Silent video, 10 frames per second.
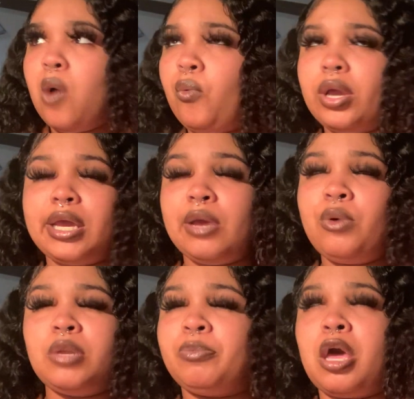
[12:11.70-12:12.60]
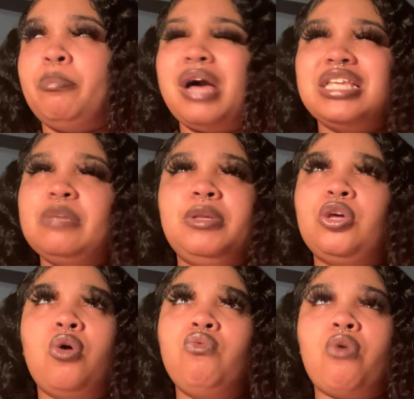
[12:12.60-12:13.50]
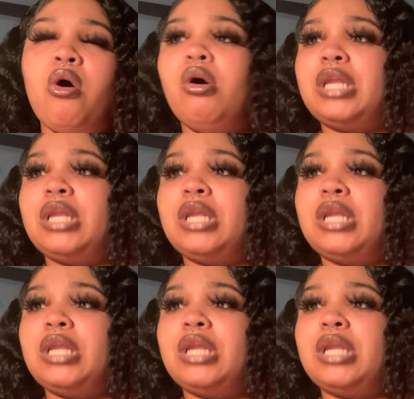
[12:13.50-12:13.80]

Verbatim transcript: What could, what could possibly go wrong?